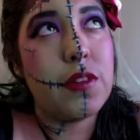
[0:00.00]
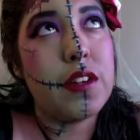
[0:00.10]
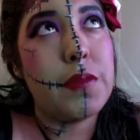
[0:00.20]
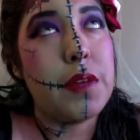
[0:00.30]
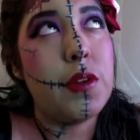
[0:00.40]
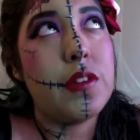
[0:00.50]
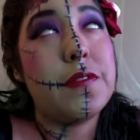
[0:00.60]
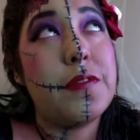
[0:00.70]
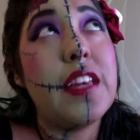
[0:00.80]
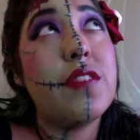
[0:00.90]
one of my
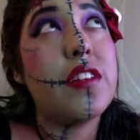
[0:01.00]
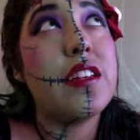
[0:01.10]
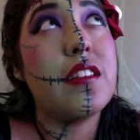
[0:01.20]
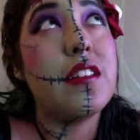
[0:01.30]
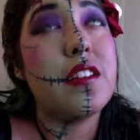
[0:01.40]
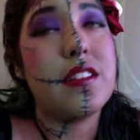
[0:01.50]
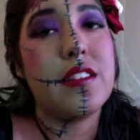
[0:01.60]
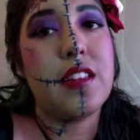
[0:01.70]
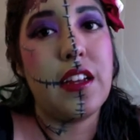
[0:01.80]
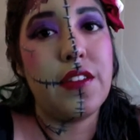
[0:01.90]
most favorite looks
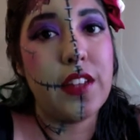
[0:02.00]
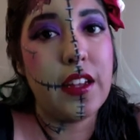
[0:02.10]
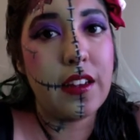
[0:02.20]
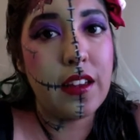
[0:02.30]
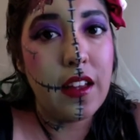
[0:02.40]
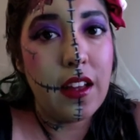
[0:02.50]
that I've done,